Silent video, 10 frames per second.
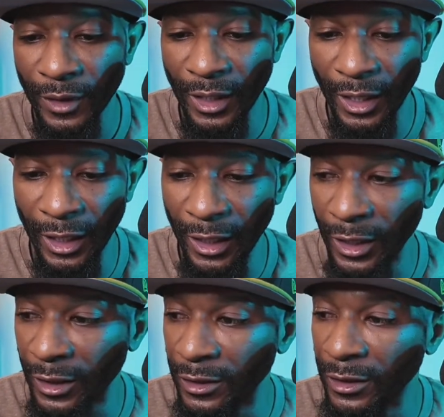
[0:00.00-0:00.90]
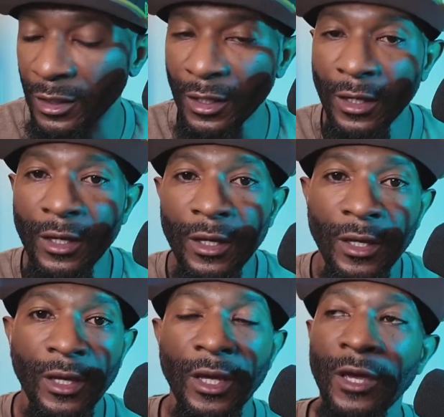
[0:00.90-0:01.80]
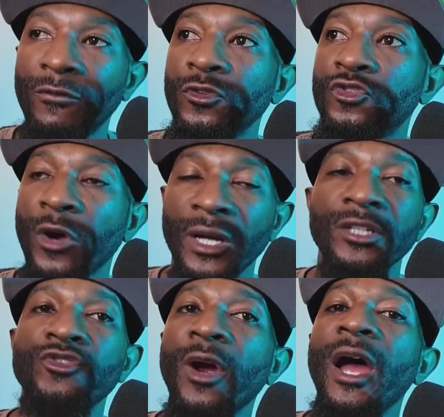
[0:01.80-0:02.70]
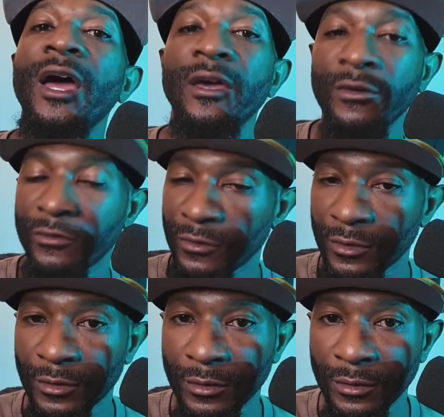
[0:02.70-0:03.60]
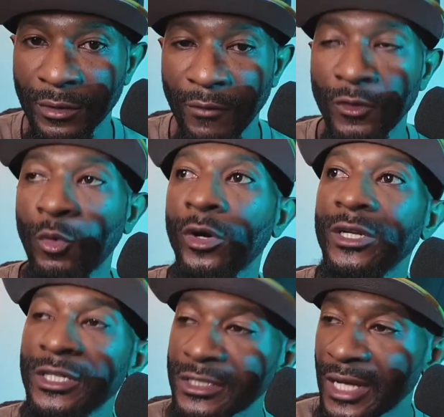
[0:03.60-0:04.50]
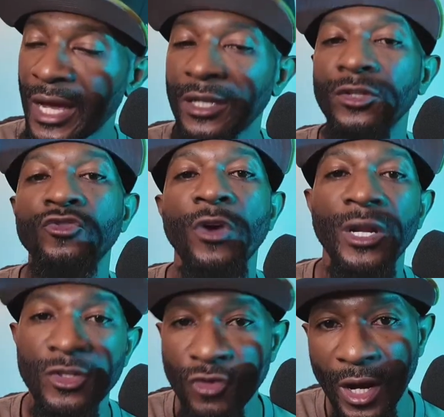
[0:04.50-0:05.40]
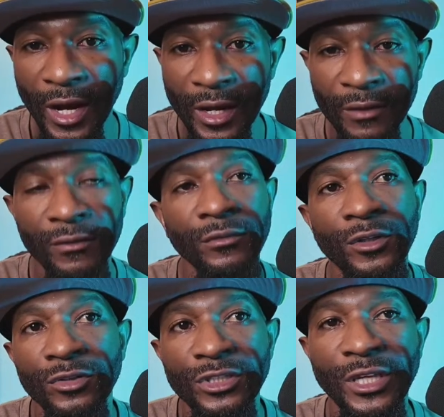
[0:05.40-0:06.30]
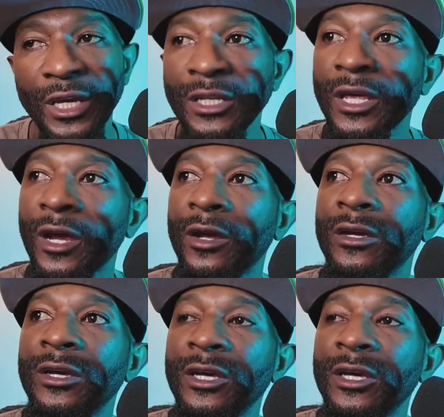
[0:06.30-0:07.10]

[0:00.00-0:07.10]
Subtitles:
And if you're trying to drive, if you're working inside and you're trying to drive, just hang in there.